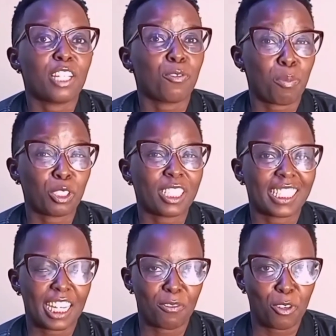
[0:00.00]
information
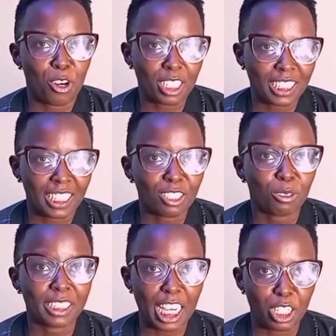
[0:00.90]
that I'd
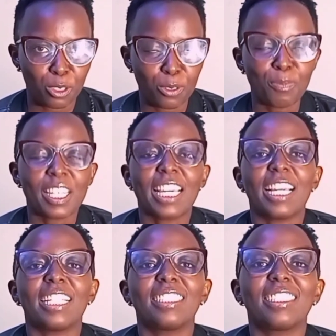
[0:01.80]
forgotten to tell you
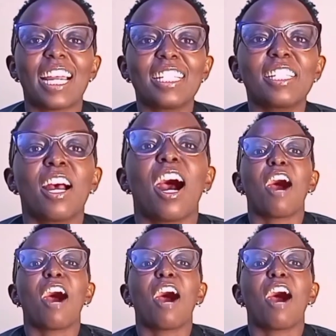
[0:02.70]
is that